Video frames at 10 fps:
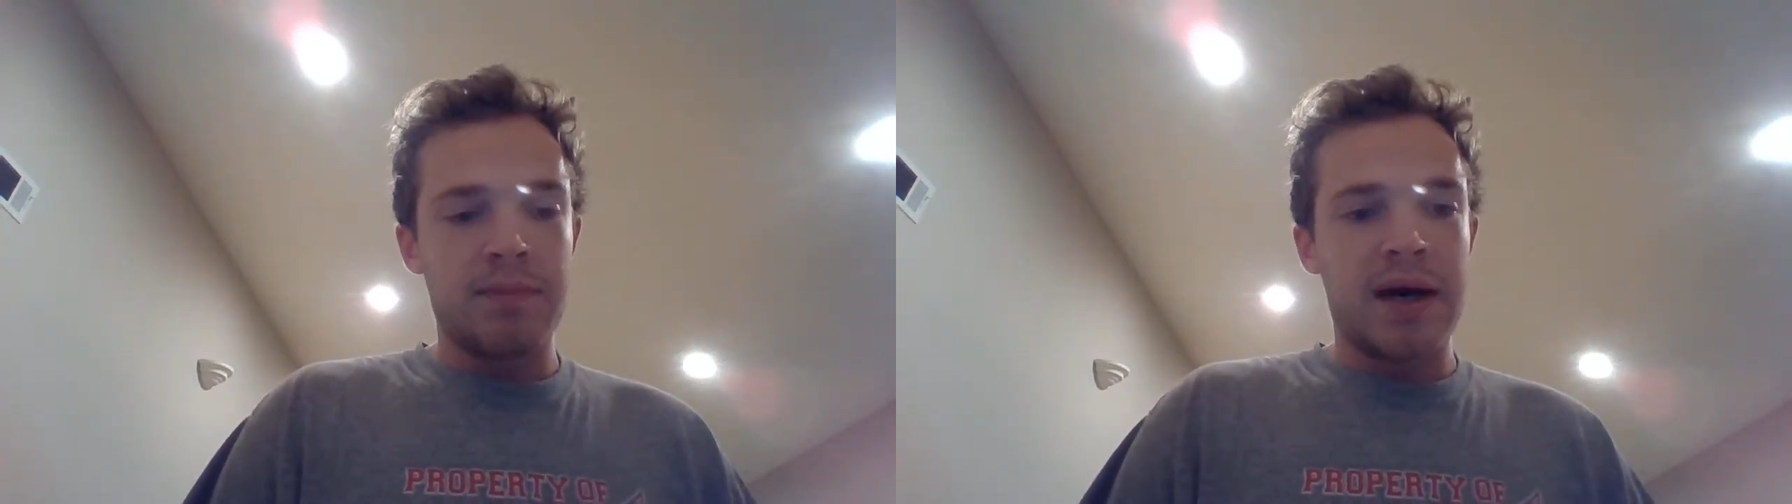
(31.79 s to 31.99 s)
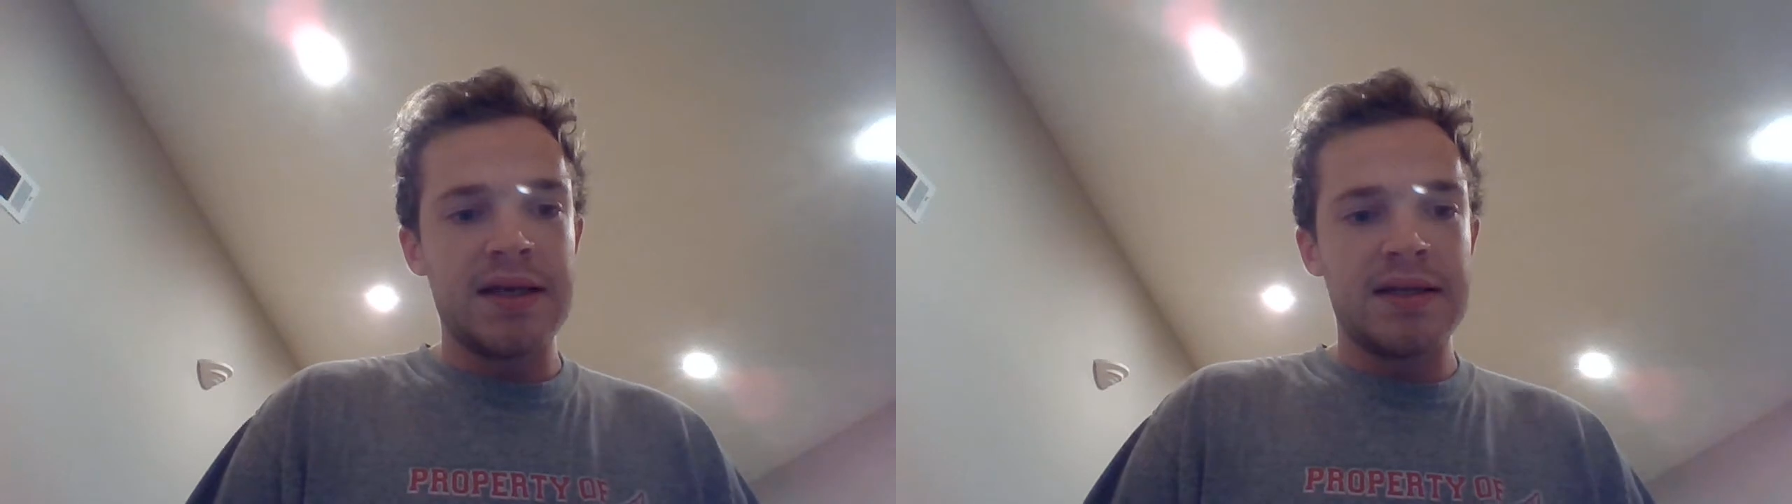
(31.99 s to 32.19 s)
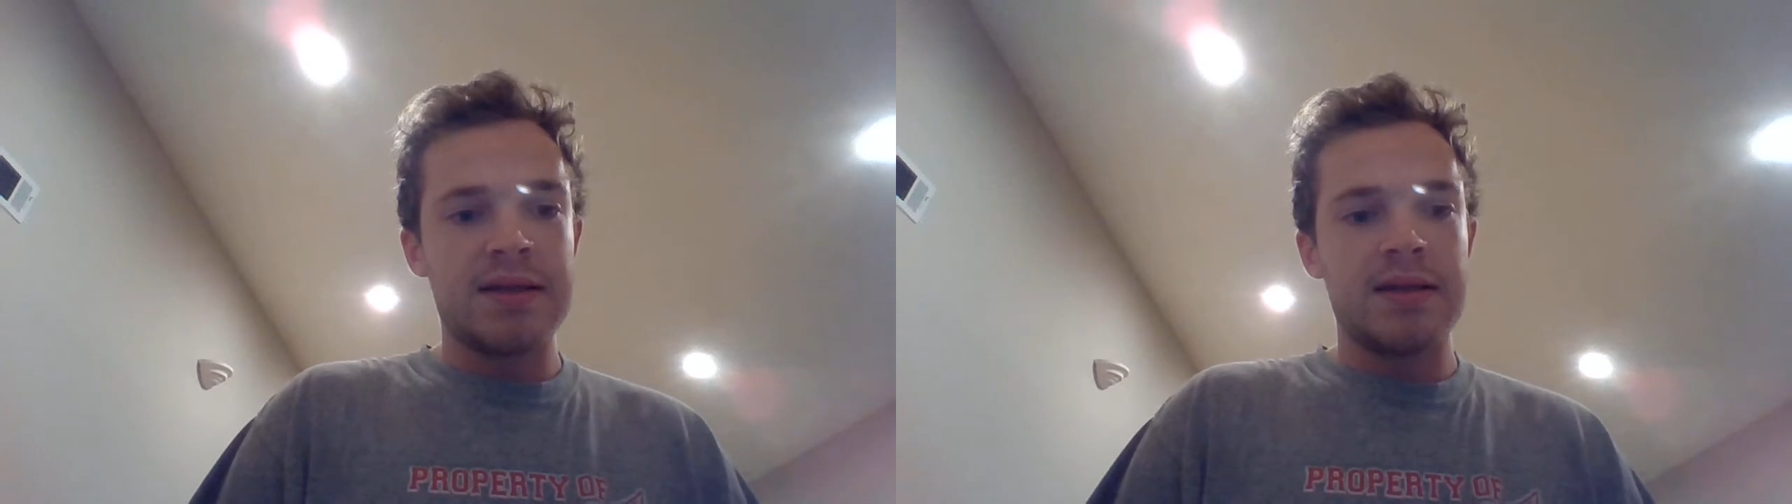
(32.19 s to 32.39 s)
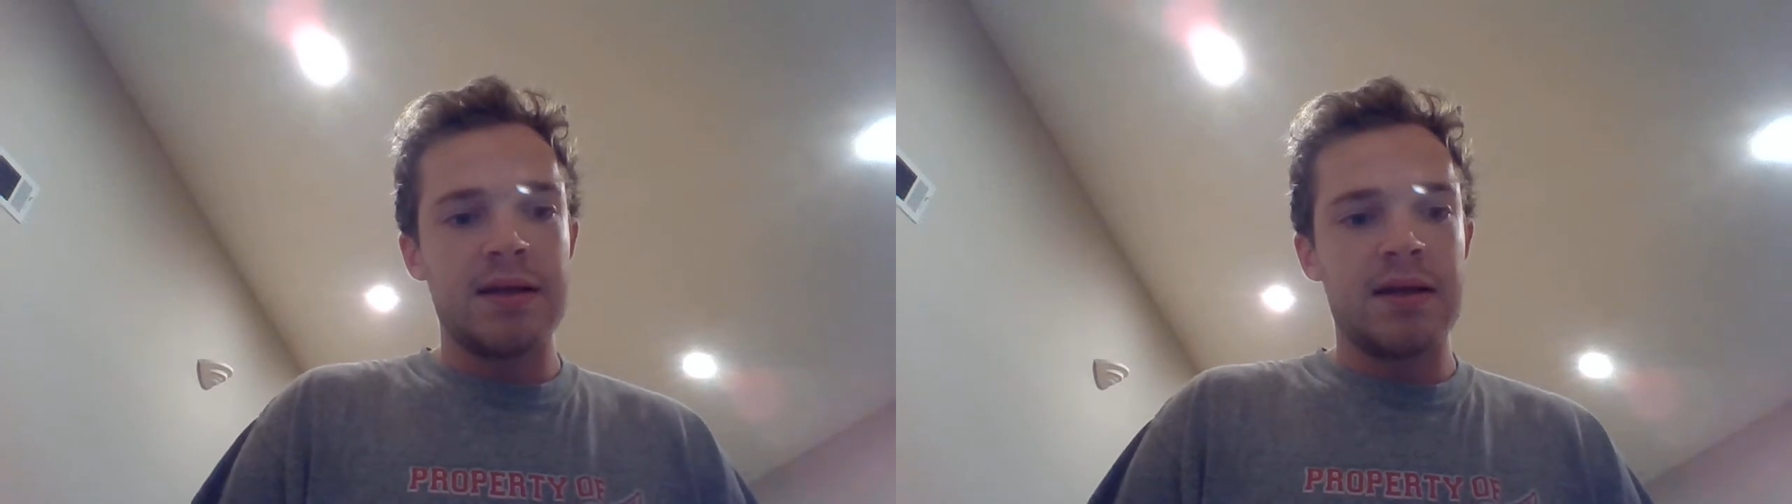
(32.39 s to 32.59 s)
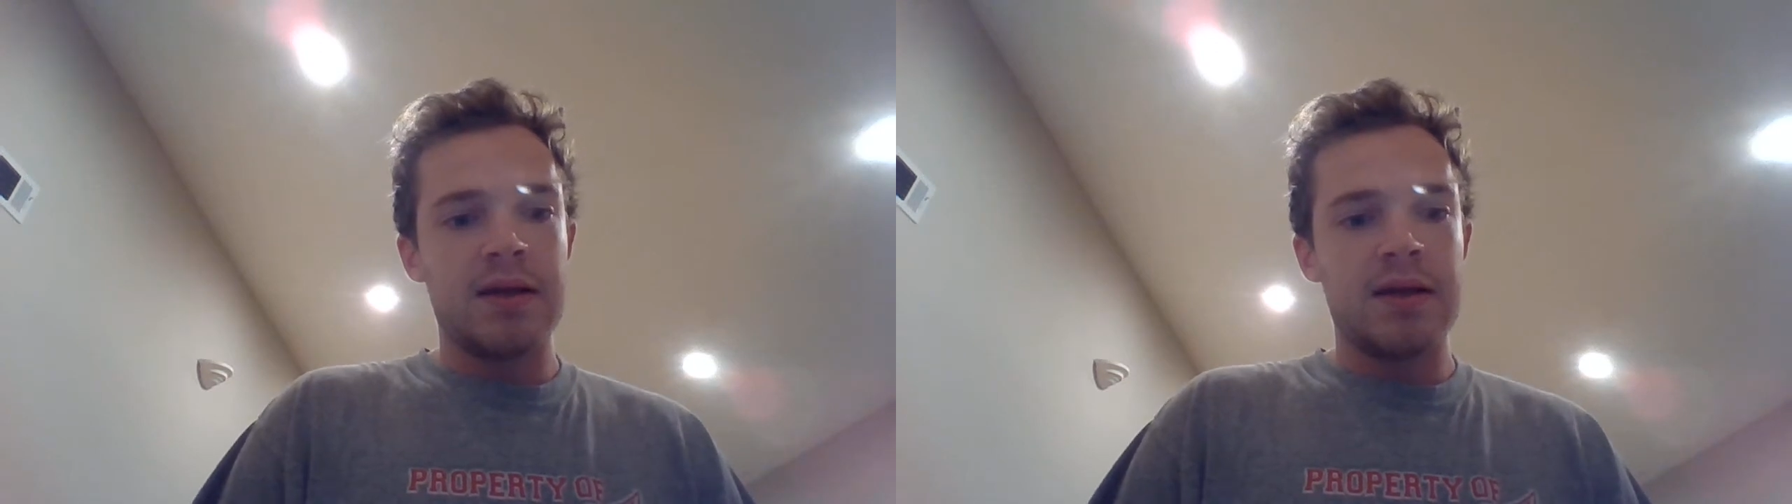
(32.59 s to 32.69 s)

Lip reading: bias